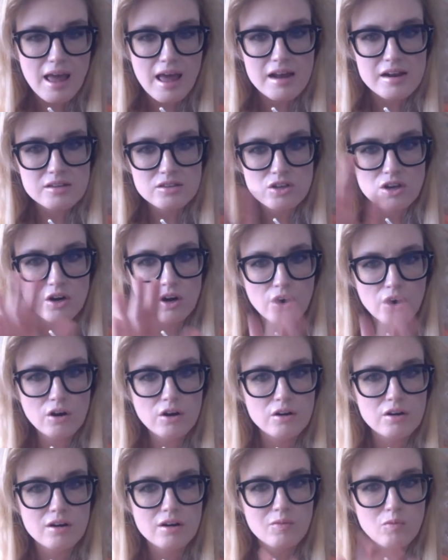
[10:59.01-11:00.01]
and it's going to
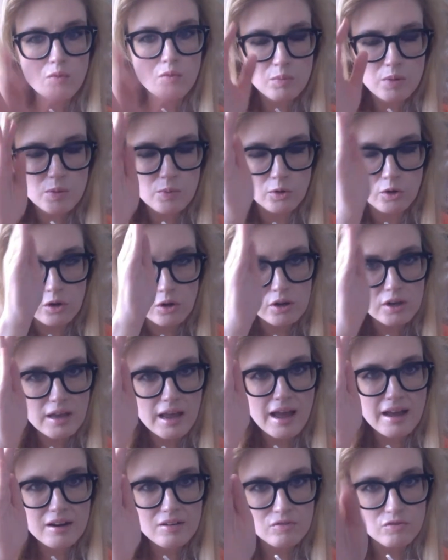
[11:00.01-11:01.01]
hurt when people look
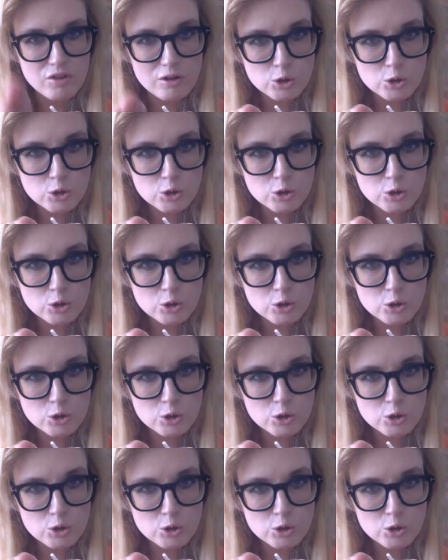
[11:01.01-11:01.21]
at it